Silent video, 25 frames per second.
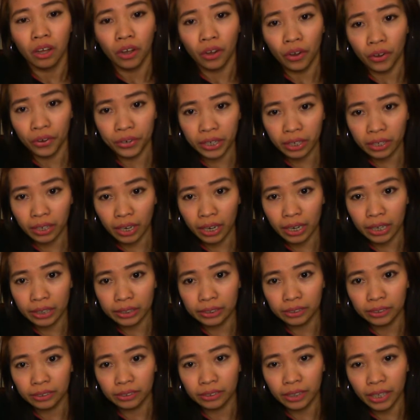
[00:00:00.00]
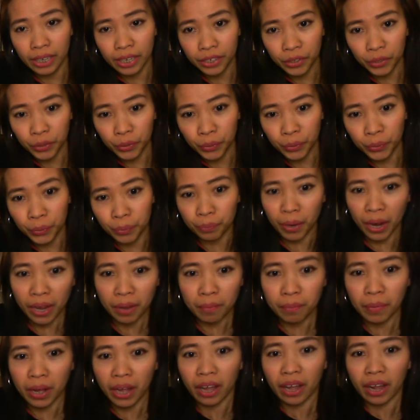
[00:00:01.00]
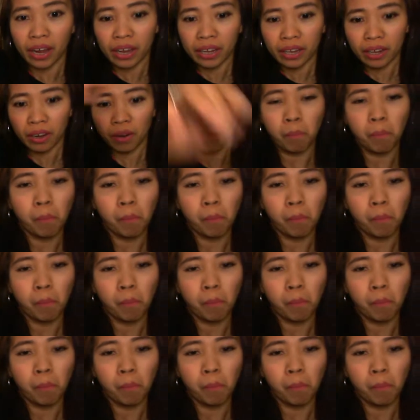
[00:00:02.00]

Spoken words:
Okay guys, thank you, bye bye.